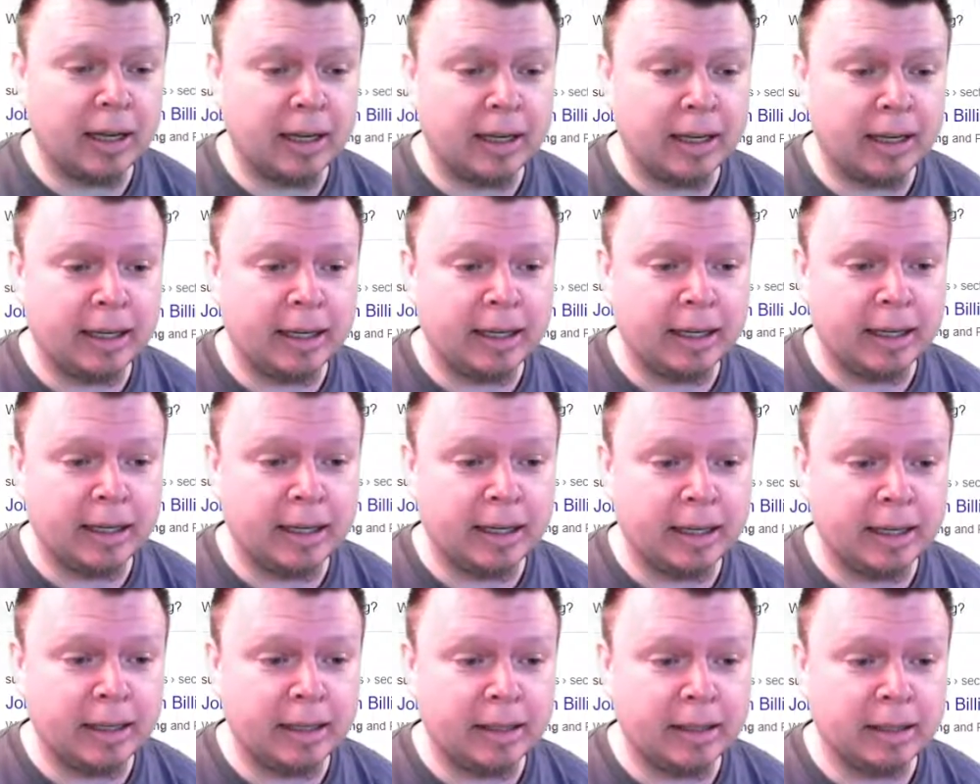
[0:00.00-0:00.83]

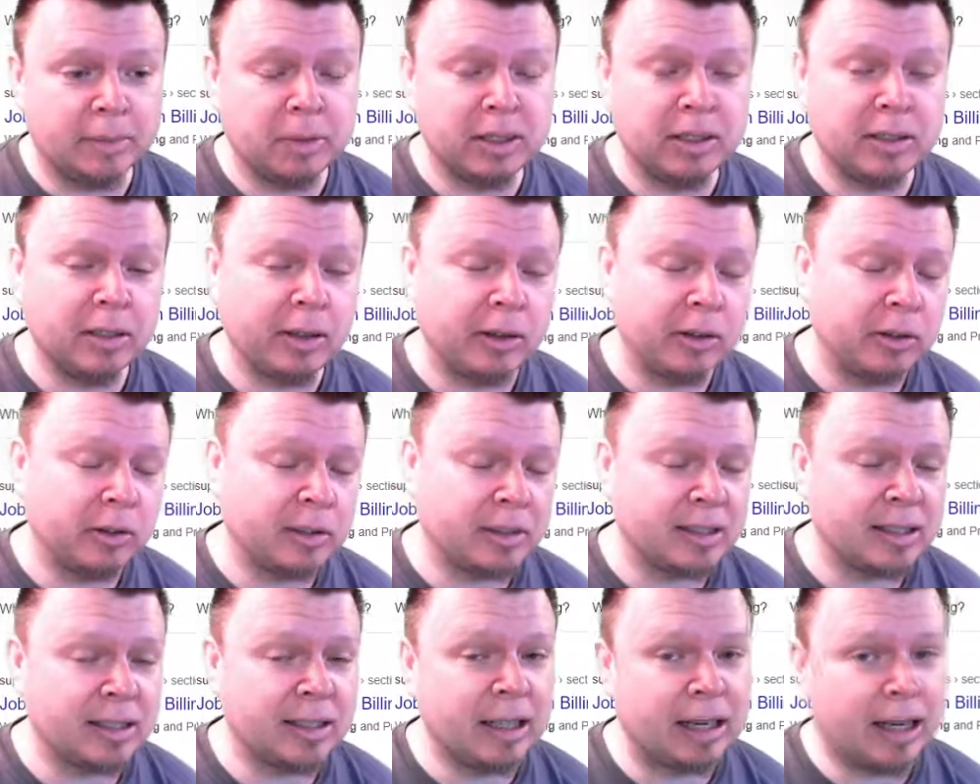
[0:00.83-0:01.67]
in the
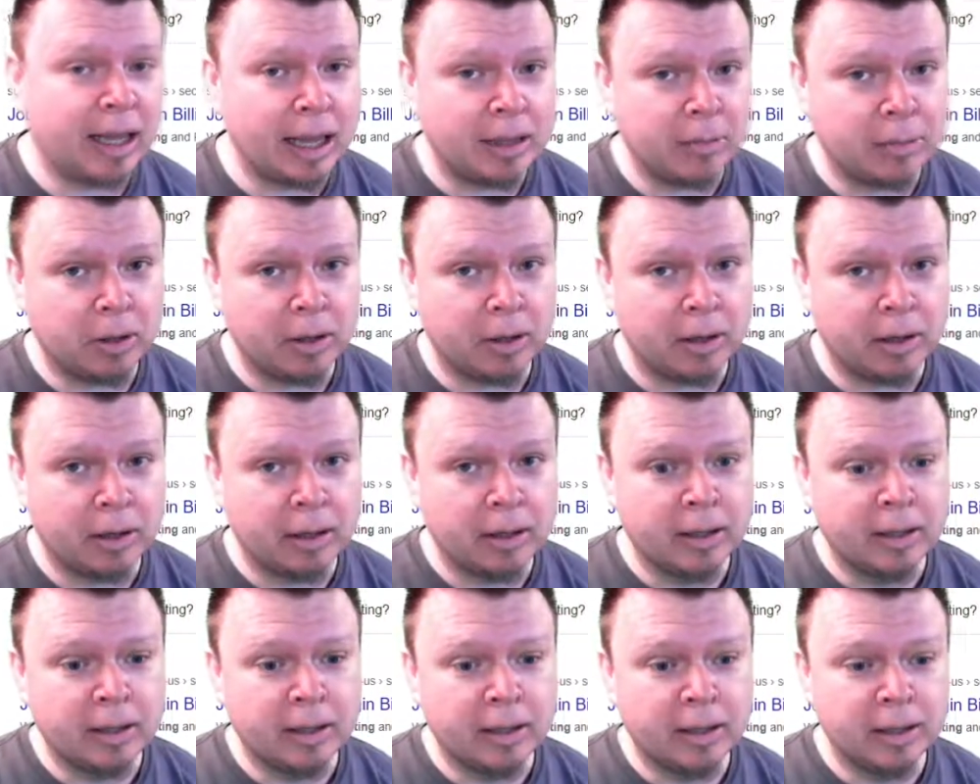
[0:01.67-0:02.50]
materials and the labor
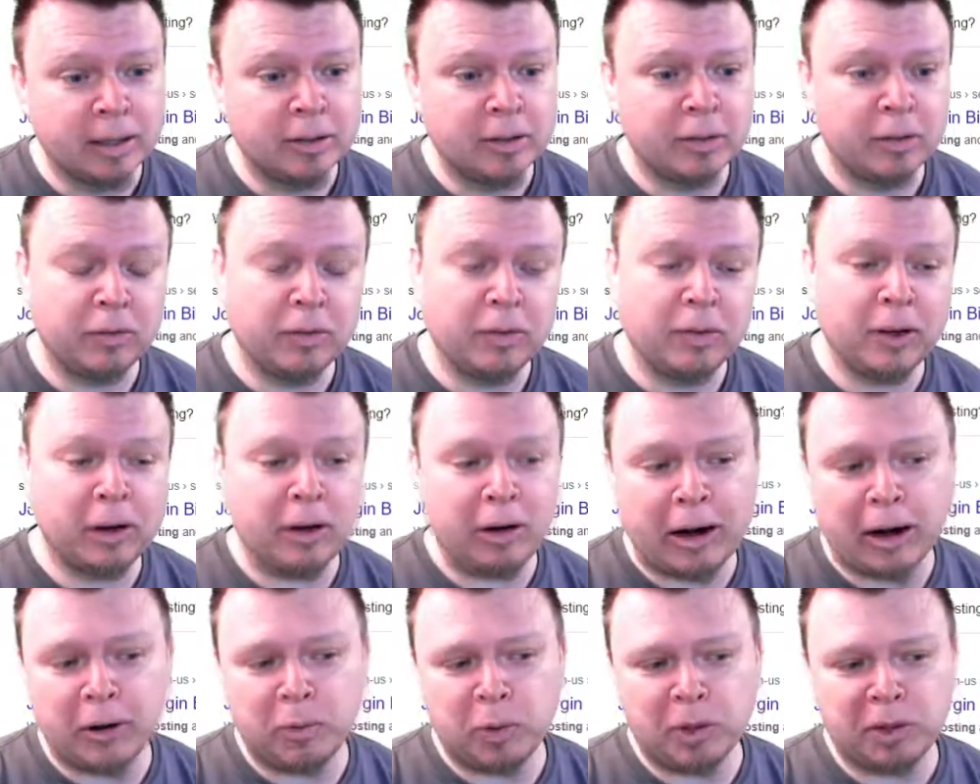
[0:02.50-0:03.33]
to figure
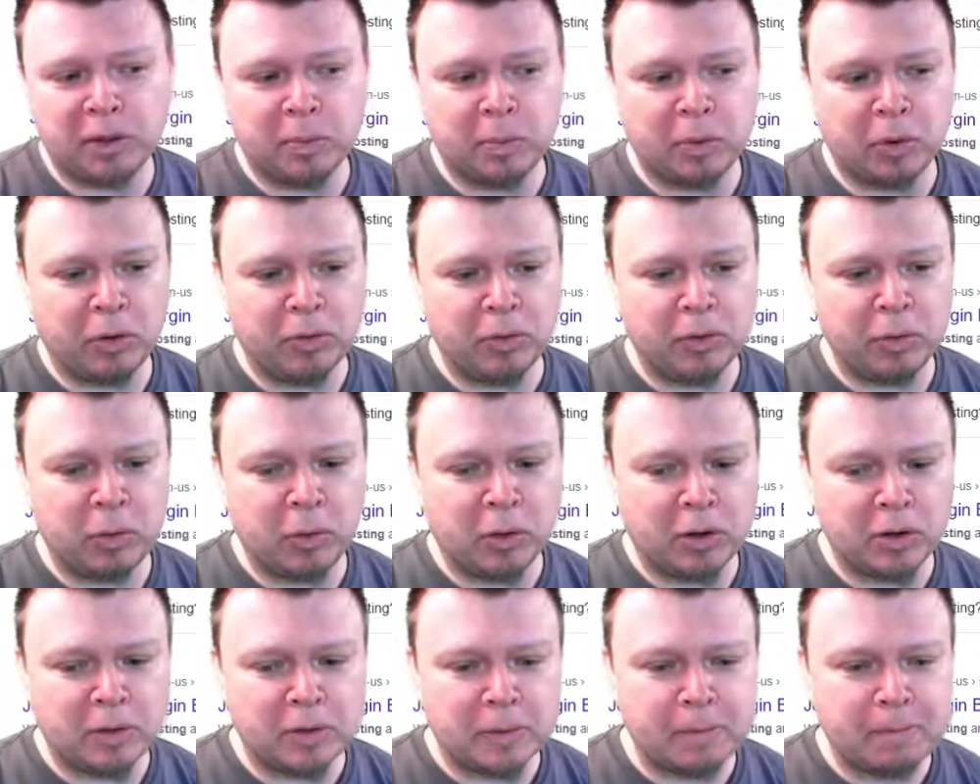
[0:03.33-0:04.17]
out what the profit
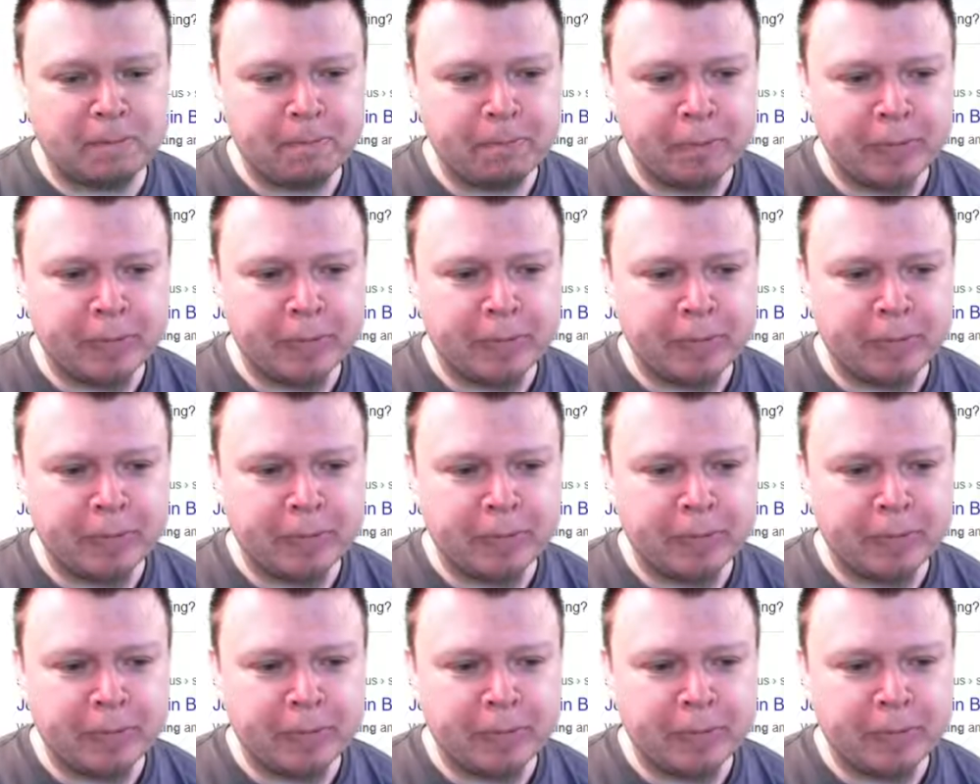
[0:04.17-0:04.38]
was.